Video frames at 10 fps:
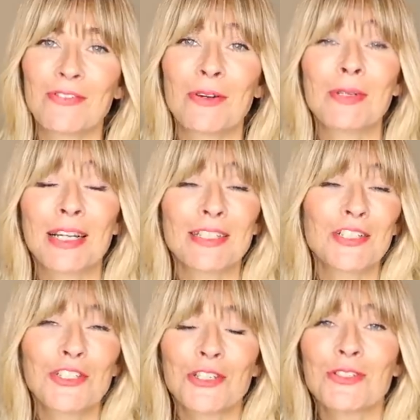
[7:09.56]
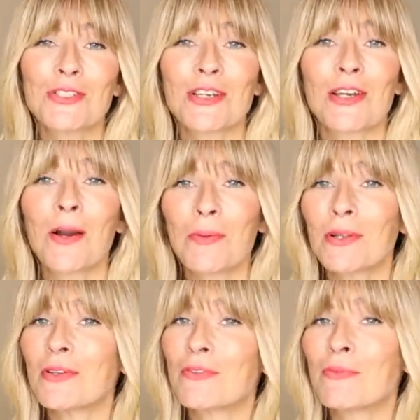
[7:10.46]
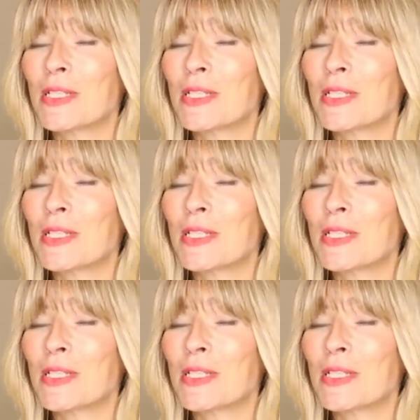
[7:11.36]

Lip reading: if I would like to choose a couple of